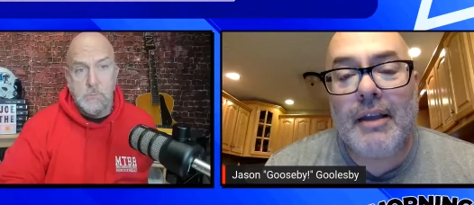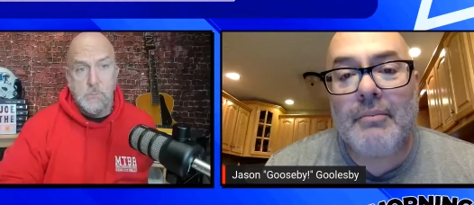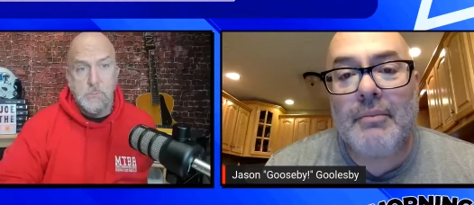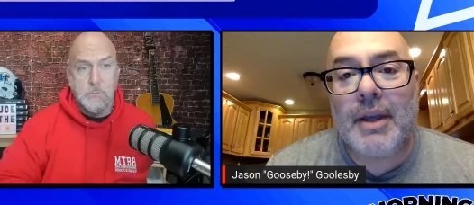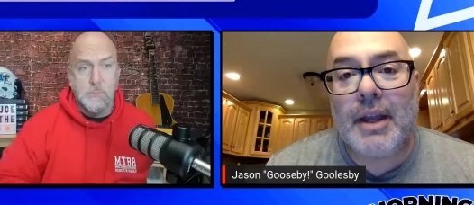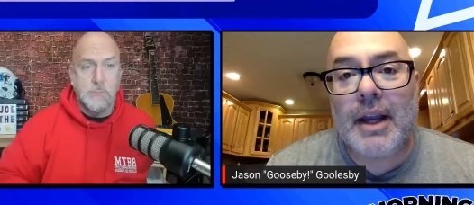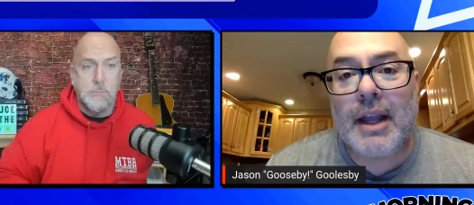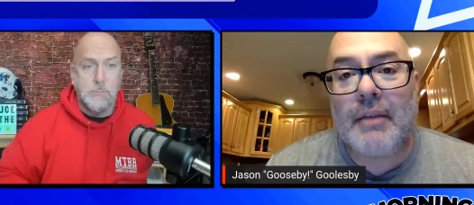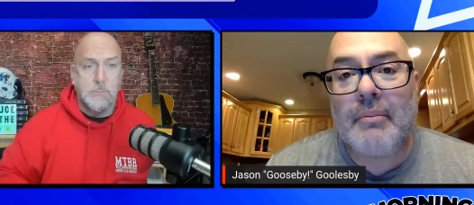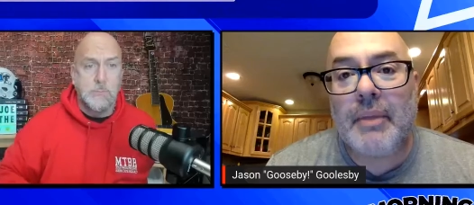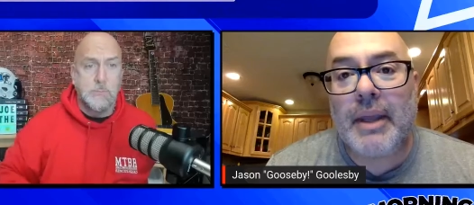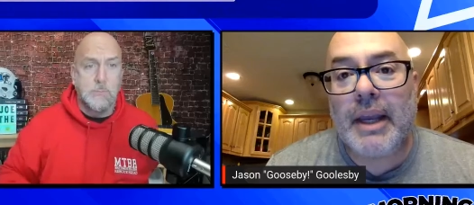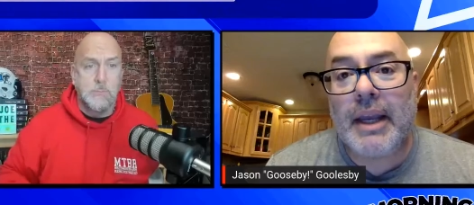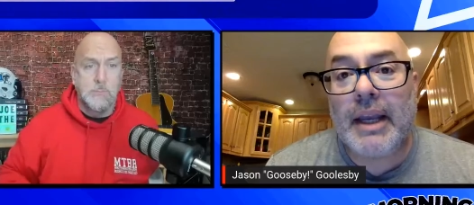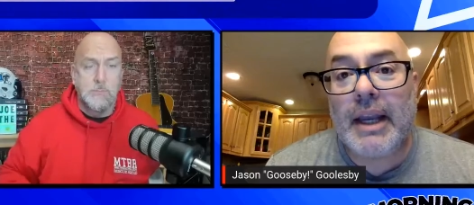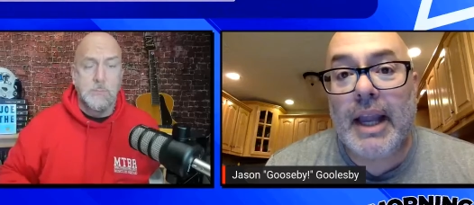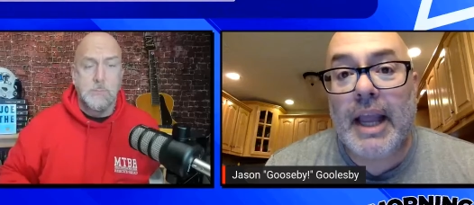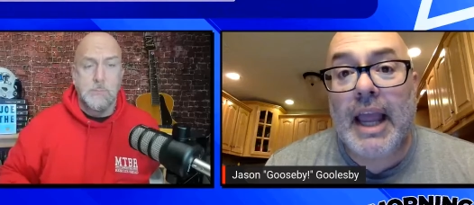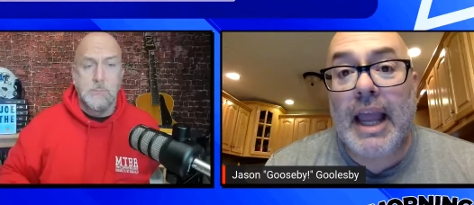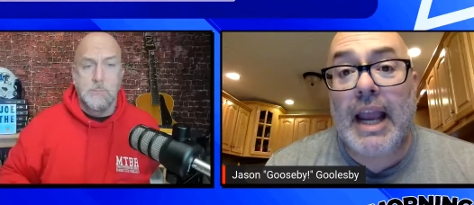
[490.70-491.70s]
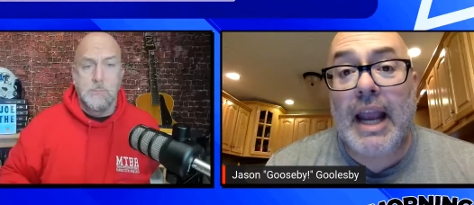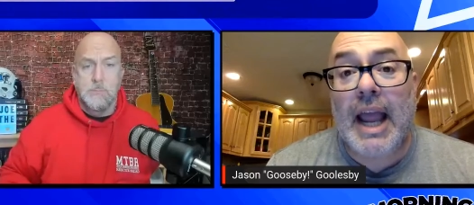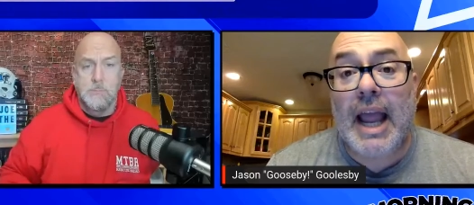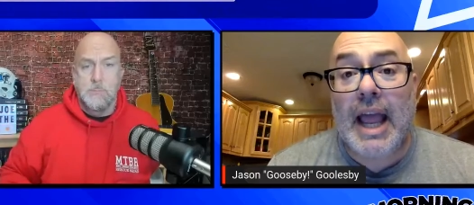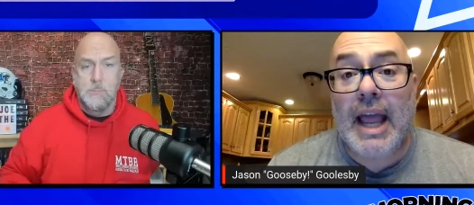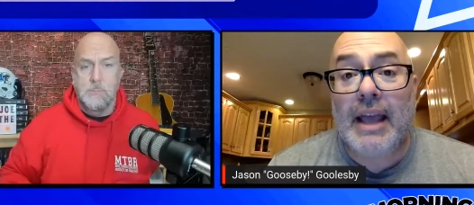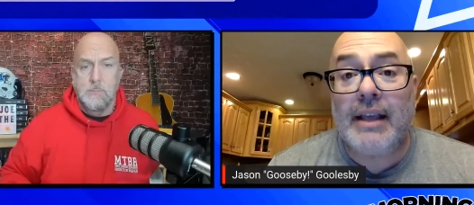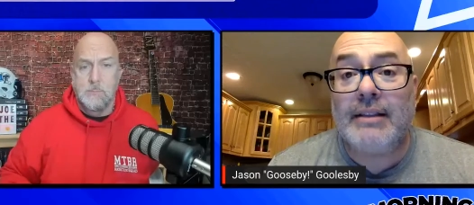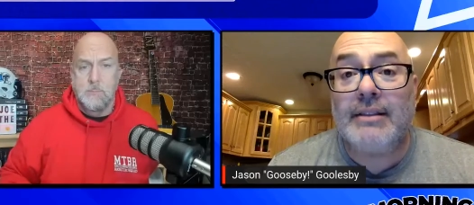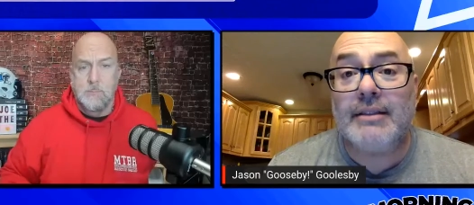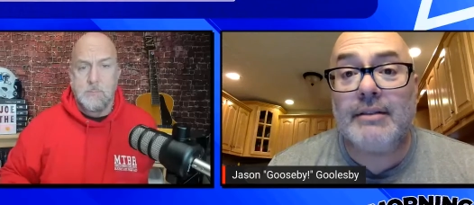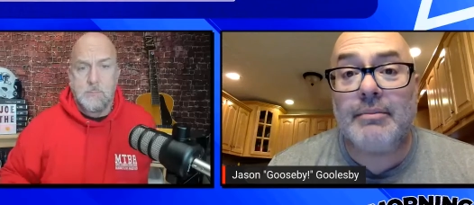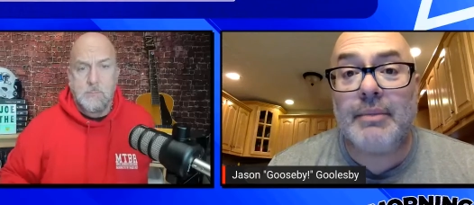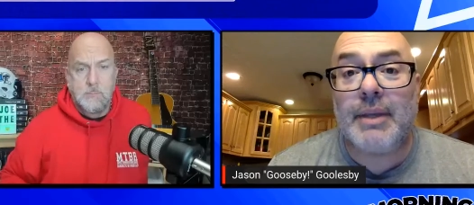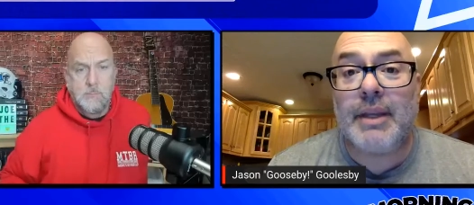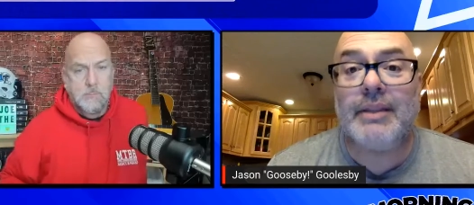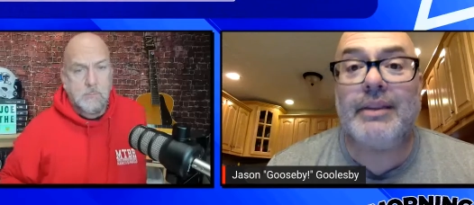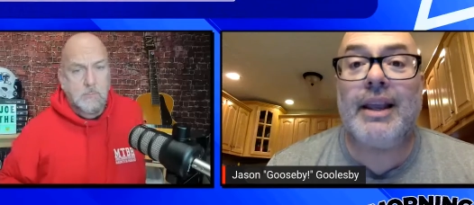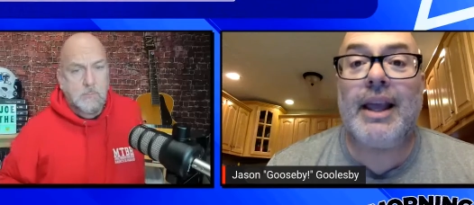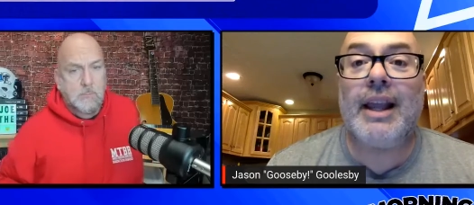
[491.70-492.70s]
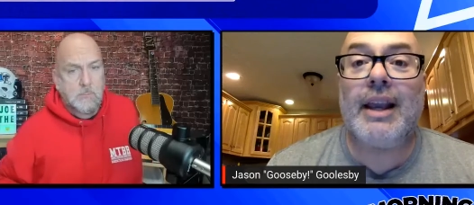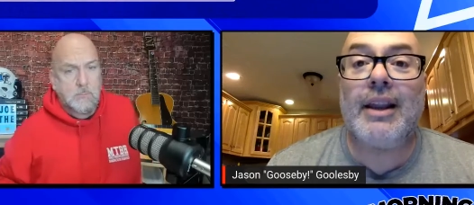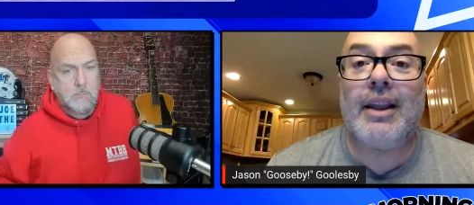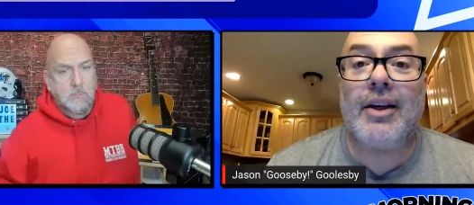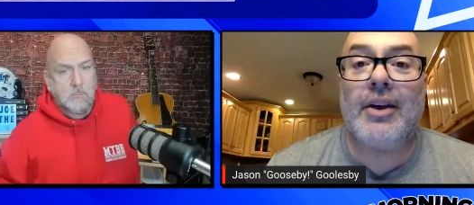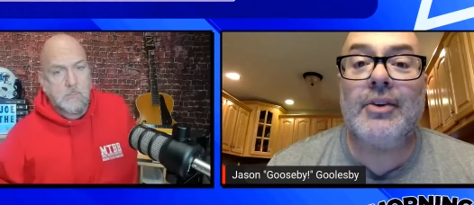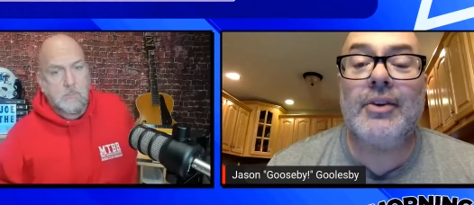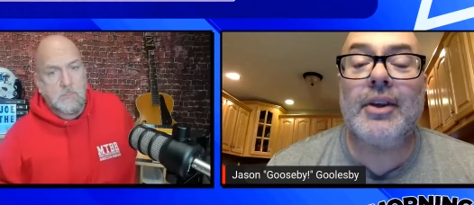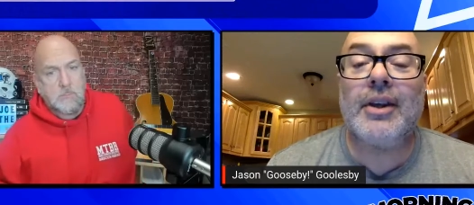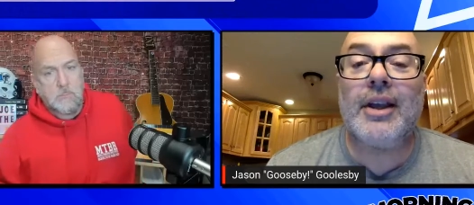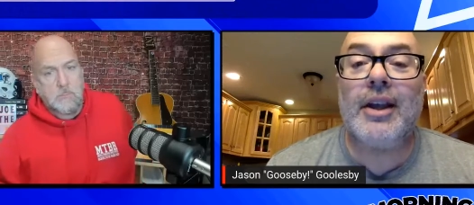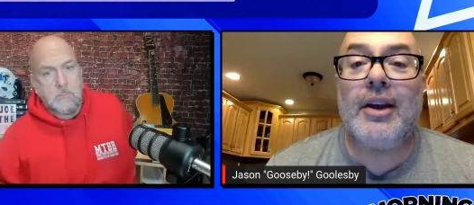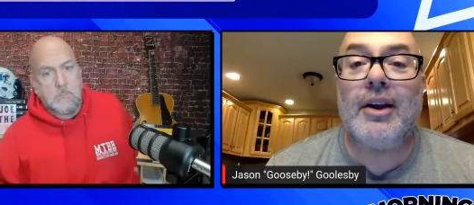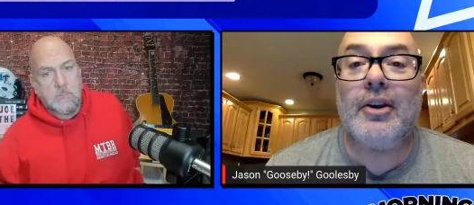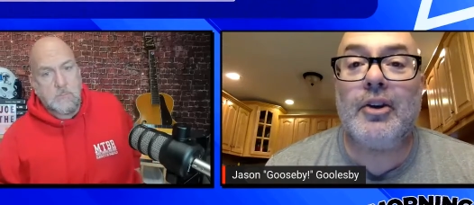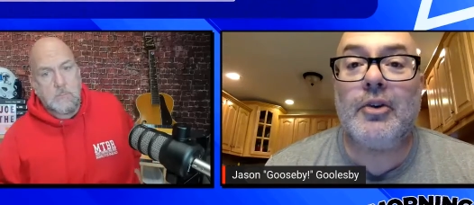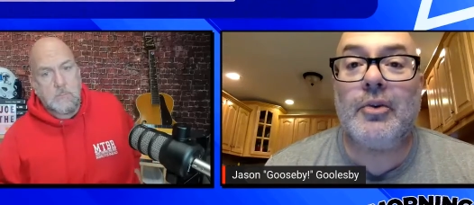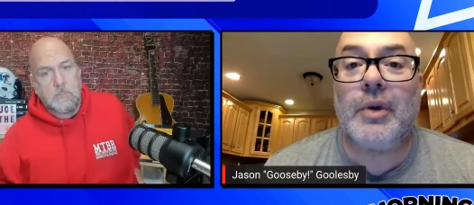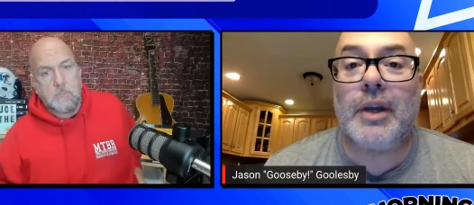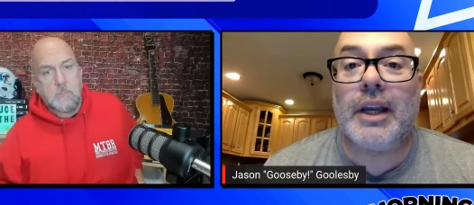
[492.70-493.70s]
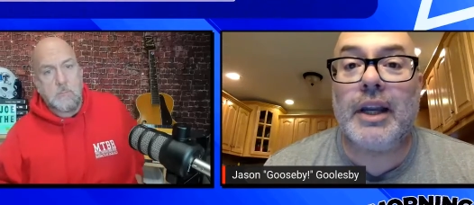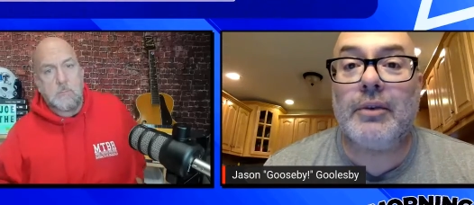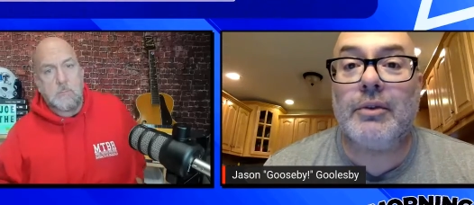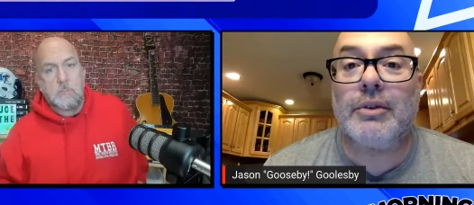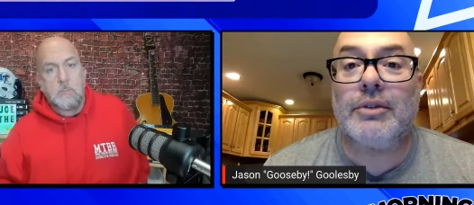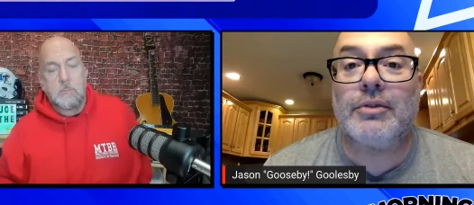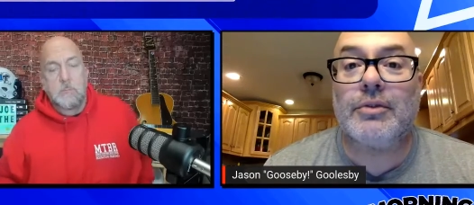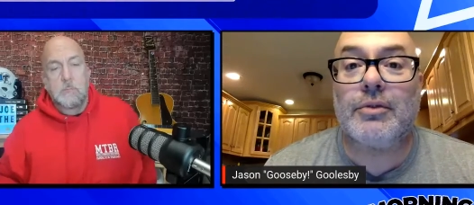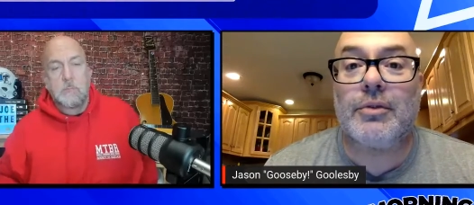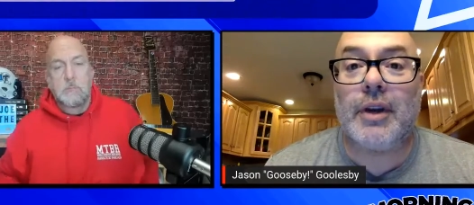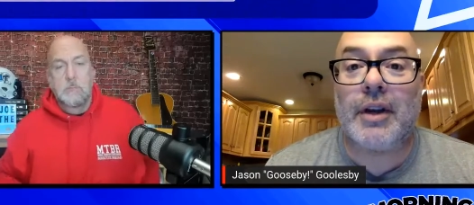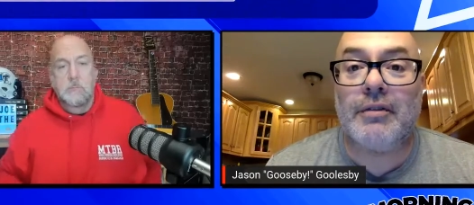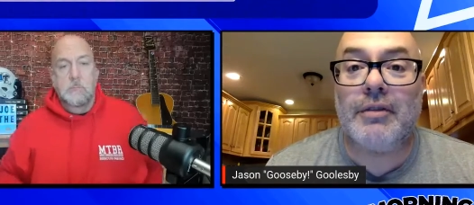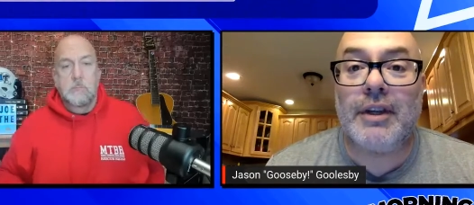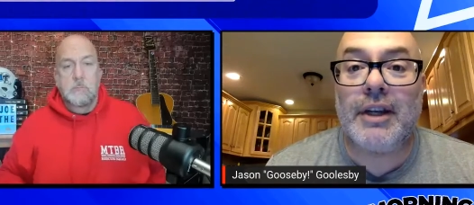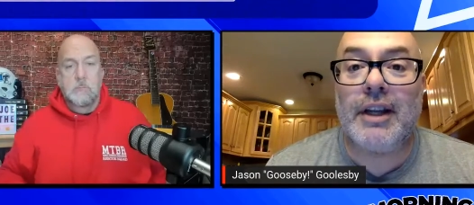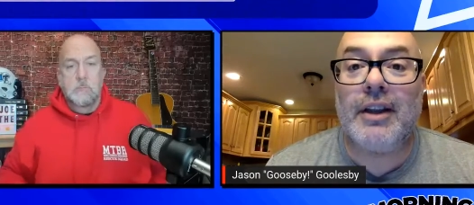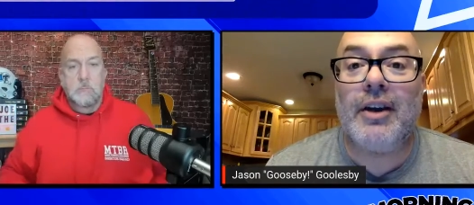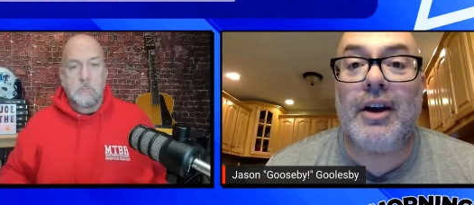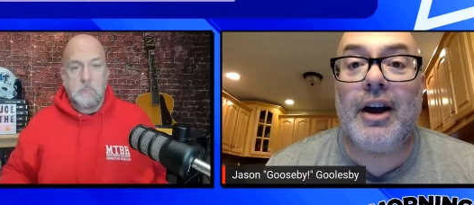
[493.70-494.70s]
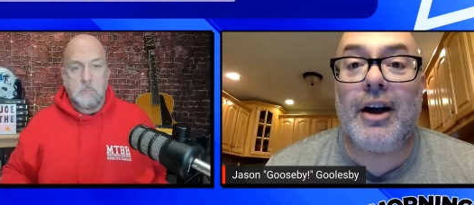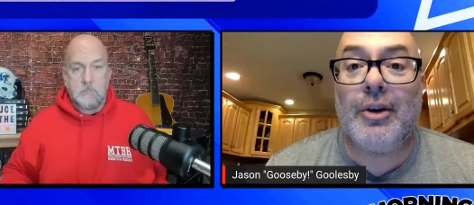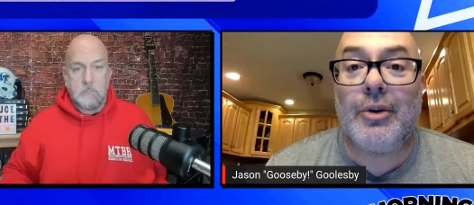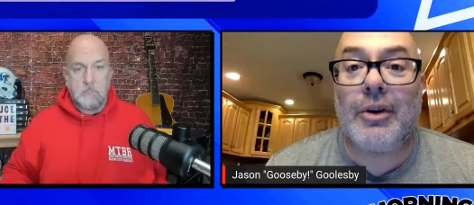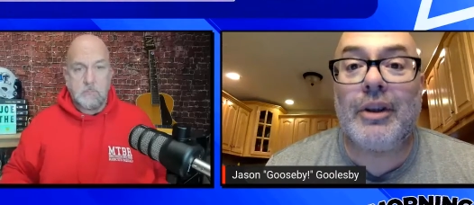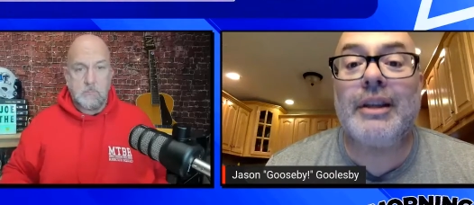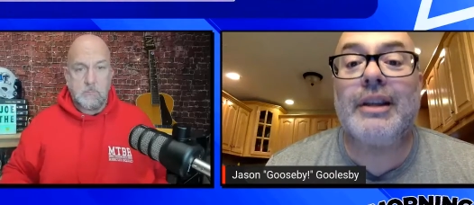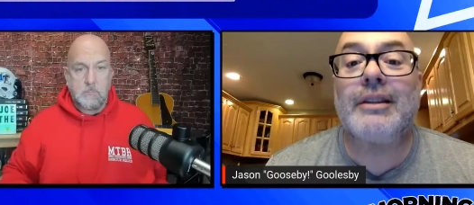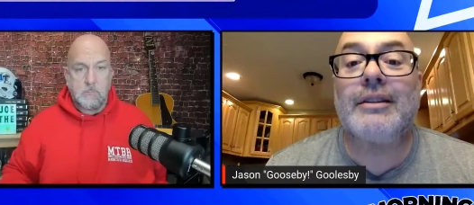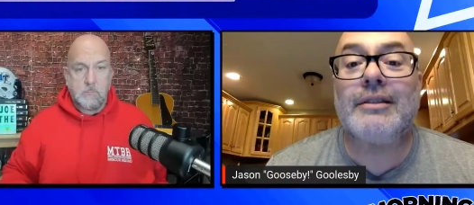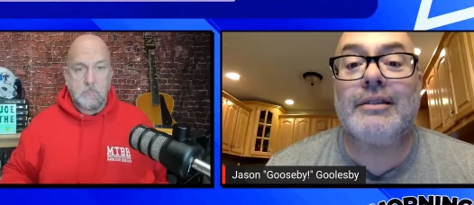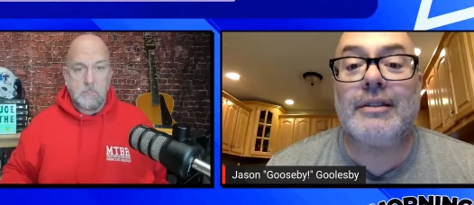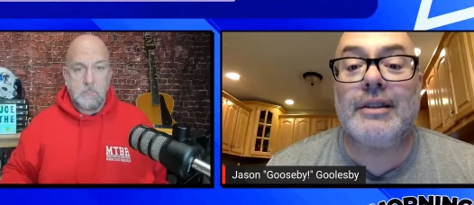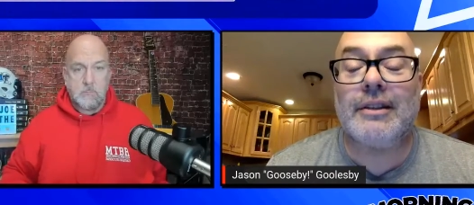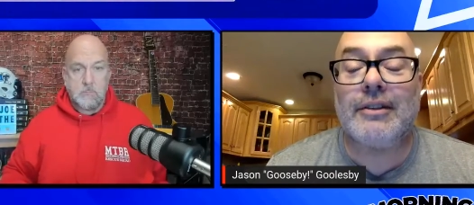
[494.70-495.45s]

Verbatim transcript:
Speaker 1: but i mean it hasn't been that long ago when it was riverdale oakland and